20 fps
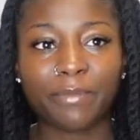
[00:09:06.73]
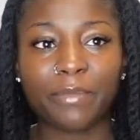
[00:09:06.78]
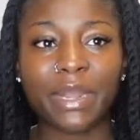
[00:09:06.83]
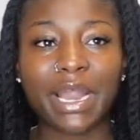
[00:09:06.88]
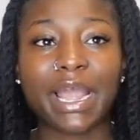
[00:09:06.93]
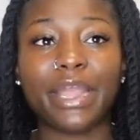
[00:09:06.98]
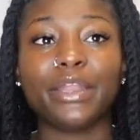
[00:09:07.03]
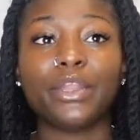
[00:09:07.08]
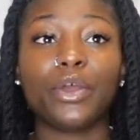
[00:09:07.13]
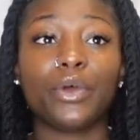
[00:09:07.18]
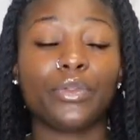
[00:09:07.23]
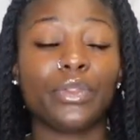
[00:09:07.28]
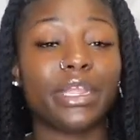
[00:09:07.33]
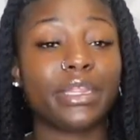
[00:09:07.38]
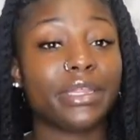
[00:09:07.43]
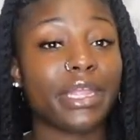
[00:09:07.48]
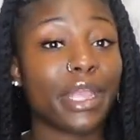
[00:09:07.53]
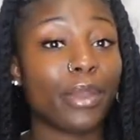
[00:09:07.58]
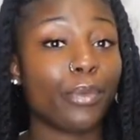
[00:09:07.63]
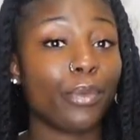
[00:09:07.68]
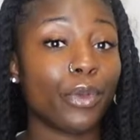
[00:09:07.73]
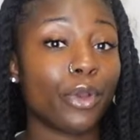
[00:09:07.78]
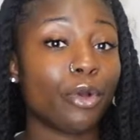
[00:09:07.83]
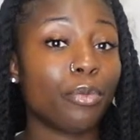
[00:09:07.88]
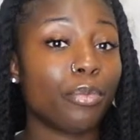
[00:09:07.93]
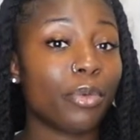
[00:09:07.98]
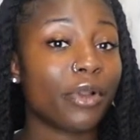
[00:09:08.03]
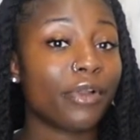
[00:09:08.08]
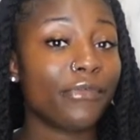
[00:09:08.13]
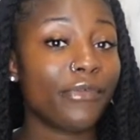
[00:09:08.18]
But I know that they will
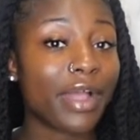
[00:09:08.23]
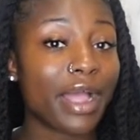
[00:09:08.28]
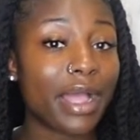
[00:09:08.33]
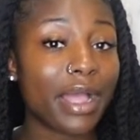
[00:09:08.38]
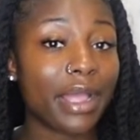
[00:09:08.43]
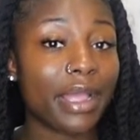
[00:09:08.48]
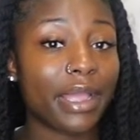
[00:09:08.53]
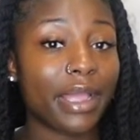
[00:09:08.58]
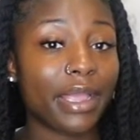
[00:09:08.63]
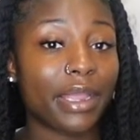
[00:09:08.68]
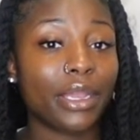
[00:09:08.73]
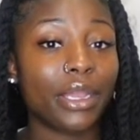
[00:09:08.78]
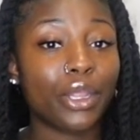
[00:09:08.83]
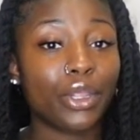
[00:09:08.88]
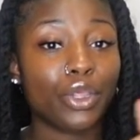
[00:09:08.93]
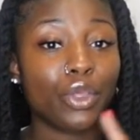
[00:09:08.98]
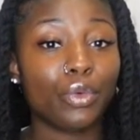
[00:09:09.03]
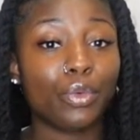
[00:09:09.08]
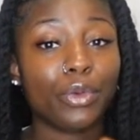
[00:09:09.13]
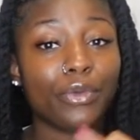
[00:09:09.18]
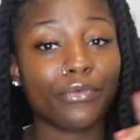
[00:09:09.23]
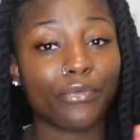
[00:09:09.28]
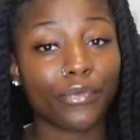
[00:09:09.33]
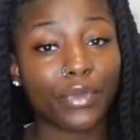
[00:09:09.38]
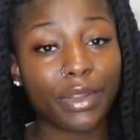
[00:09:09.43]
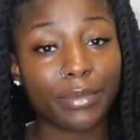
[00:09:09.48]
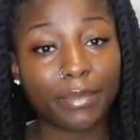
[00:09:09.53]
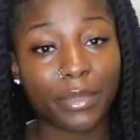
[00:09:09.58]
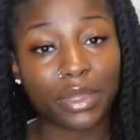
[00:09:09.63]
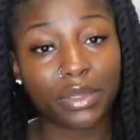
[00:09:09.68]
provide you with
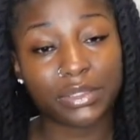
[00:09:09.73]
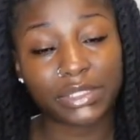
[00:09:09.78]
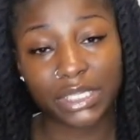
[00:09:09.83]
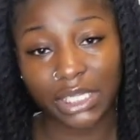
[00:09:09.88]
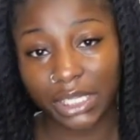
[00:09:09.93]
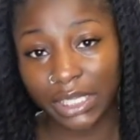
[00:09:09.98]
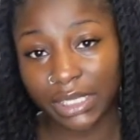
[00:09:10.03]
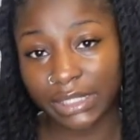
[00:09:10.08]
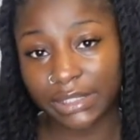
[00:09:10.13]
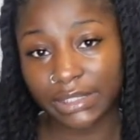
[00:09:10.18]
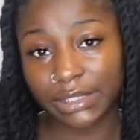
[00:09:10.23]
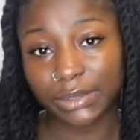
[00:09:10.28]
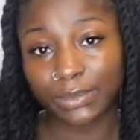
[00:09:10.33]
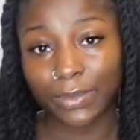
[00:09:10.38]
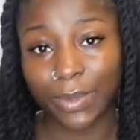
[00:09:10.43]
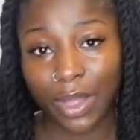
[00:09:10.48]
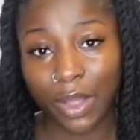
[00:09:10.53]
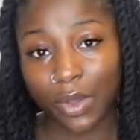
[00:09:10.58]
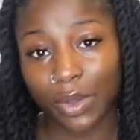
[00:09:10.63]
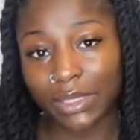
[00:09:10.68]
free meal tickets as well,